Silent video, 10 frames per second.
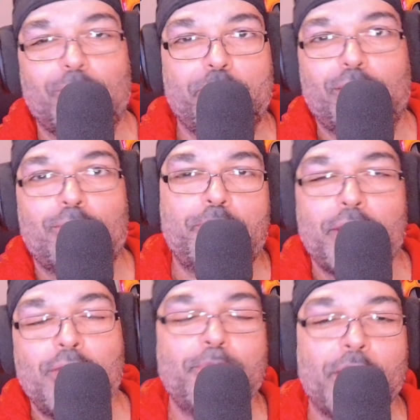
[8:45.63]
the
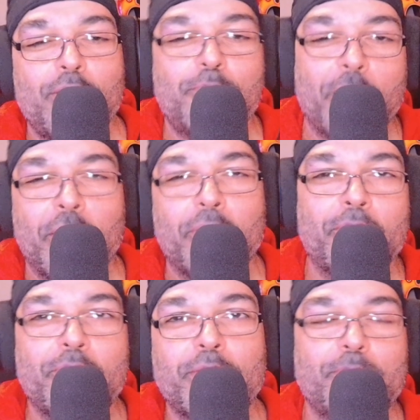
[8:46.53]
boom, boom,
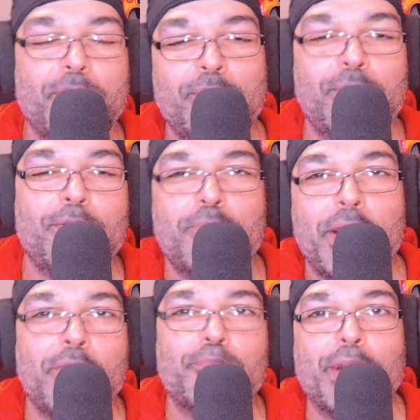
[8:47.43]
boom, boom,
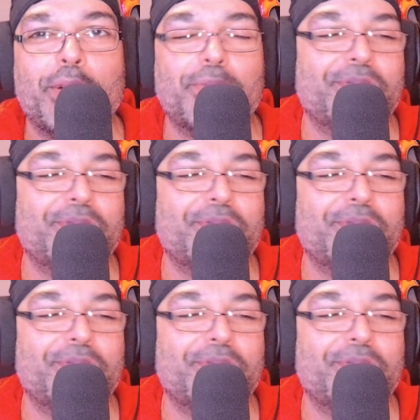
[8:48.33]
boom, boom.